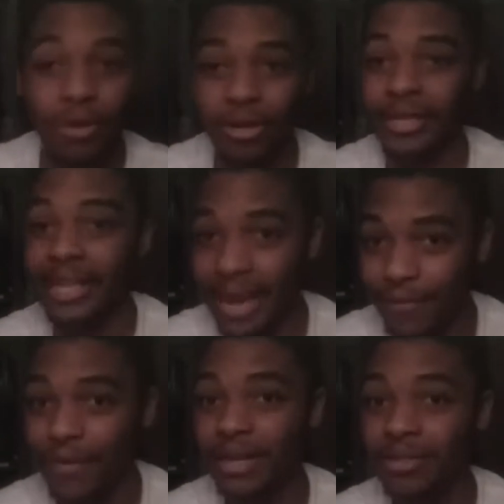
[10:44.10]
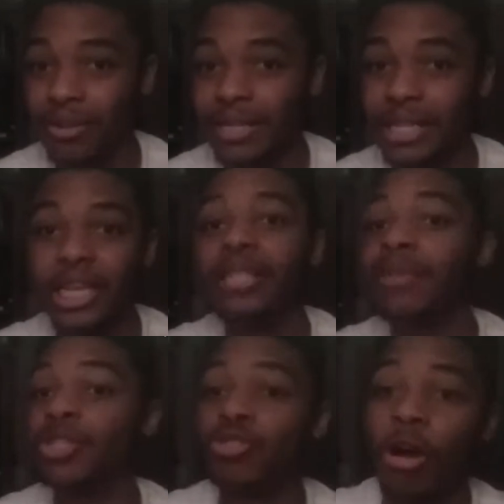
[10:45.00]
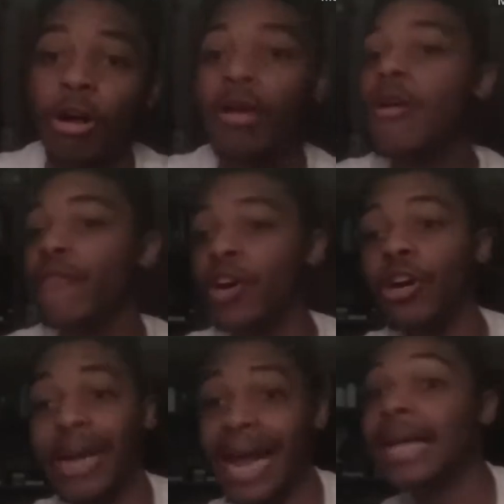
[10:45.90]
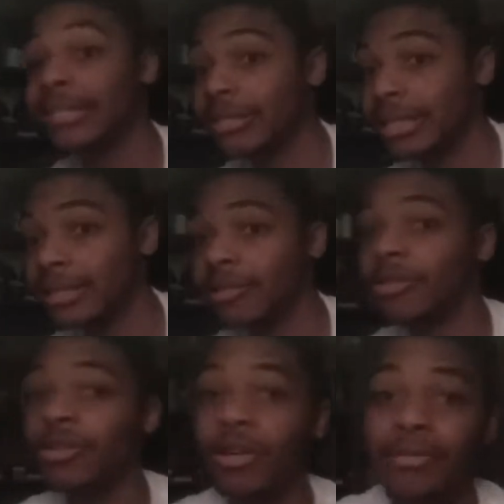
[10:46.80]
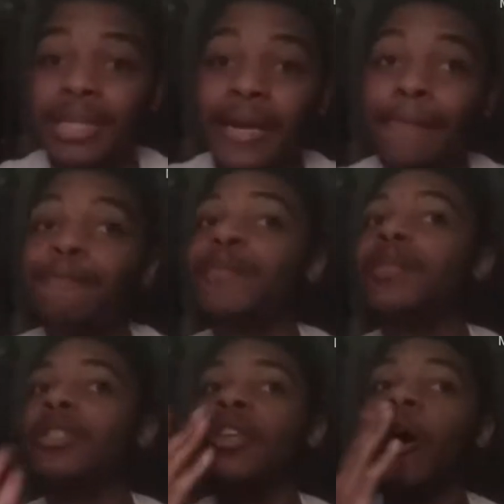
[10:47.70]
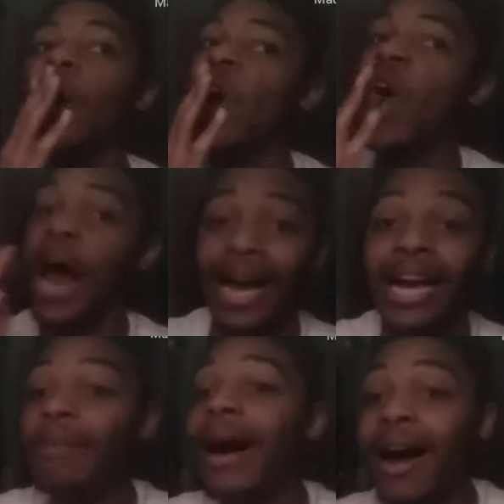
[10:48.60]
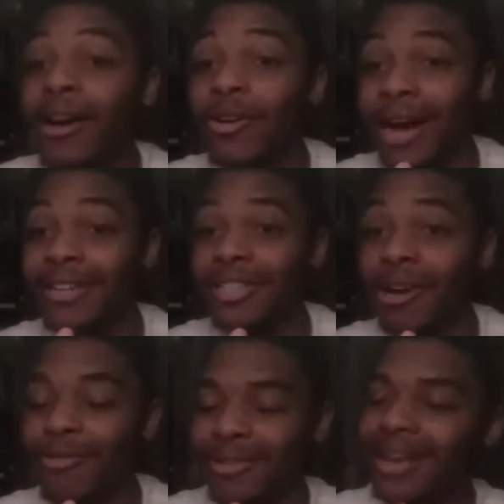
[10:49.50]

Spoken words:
on a game face, you know what I'm saying? She has to be strong for her and her sister, you know what I'm saying? So I got my eye on Kacho.